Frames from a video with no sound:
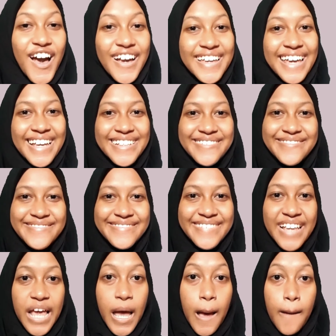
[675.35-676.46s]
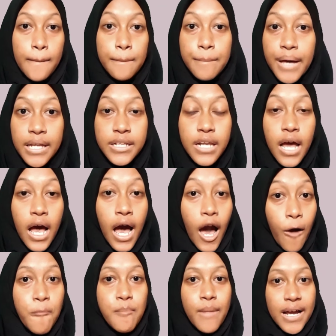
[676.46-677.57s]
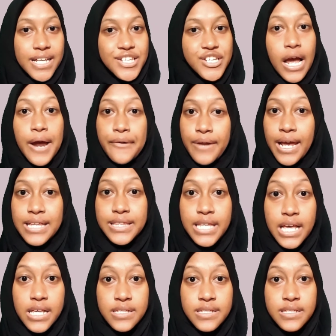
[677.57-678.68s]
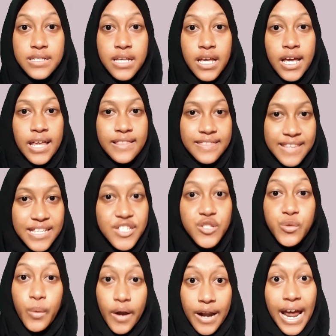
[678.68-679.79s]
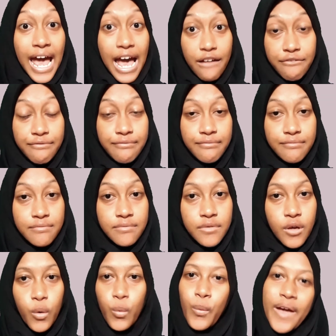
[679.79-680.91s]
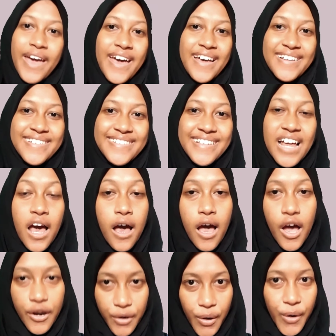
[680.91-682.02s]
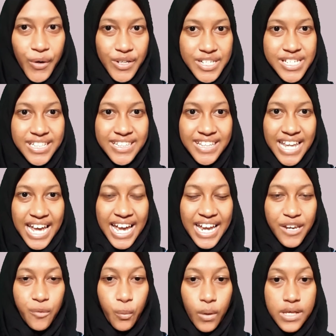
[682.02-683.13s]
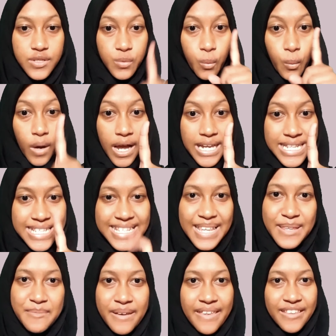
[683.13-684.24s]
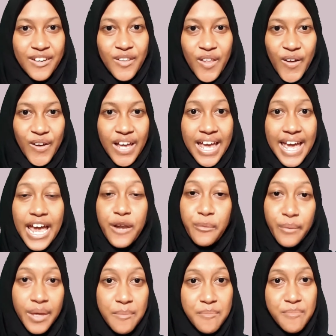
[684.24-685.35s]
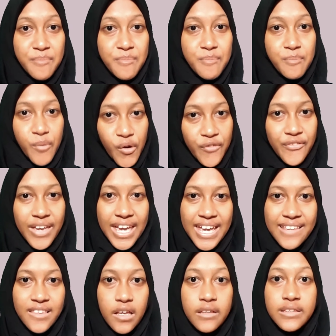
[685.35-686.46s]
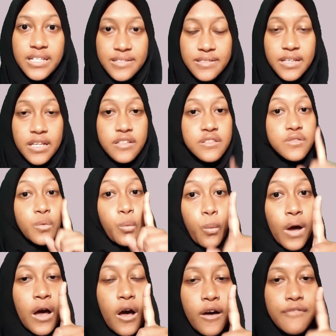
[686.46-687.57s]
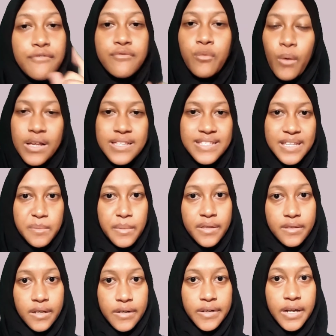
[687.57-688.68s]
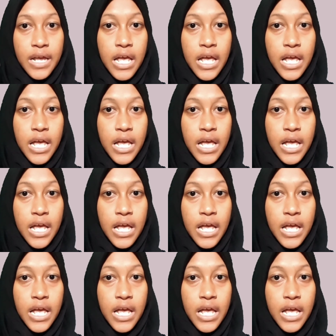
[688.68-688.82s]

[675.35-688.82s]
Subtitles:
Okay, but how much area does this square have? Well, our original line was 1 centimeter long, and we moved it a distance of 1 centimeter.